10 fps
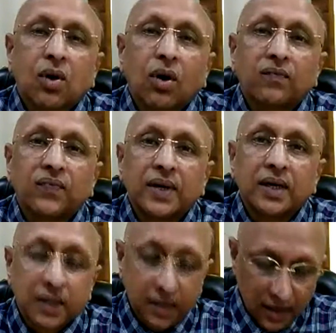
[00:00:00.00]

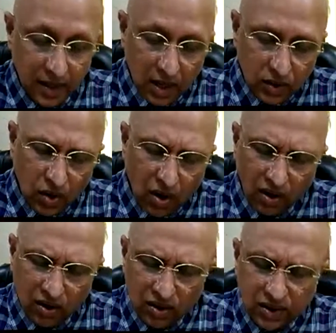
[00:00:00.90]
confident. So
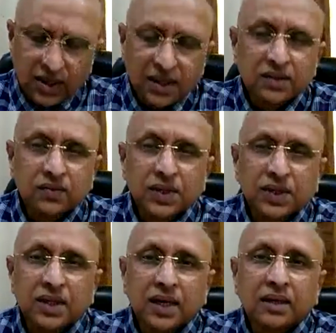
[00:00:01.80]
all those things
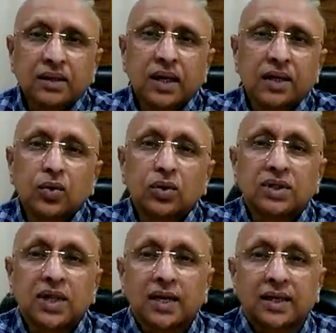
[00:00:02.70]
which they
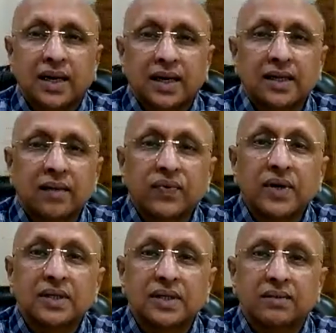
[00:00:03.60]
looks like that, they
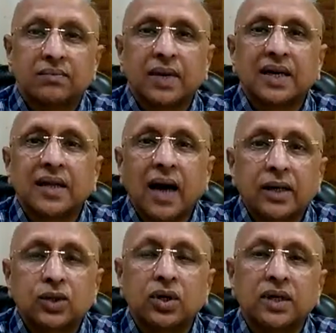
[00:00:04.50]
feel, but
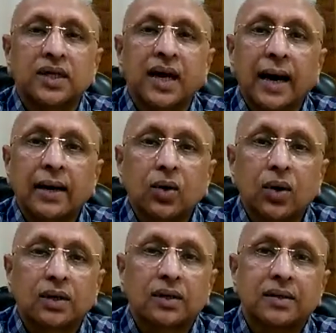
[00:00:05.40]
actually they are
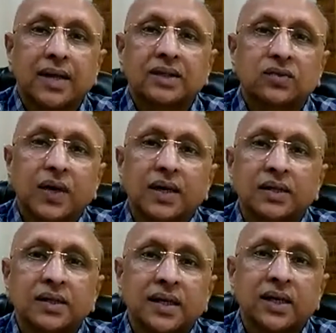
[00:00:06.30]
not. That's why
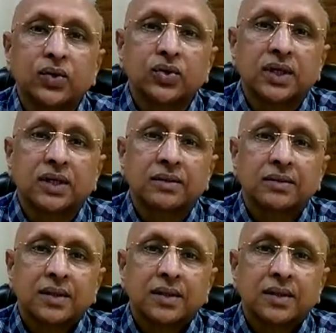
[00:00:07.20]
it is a delusion.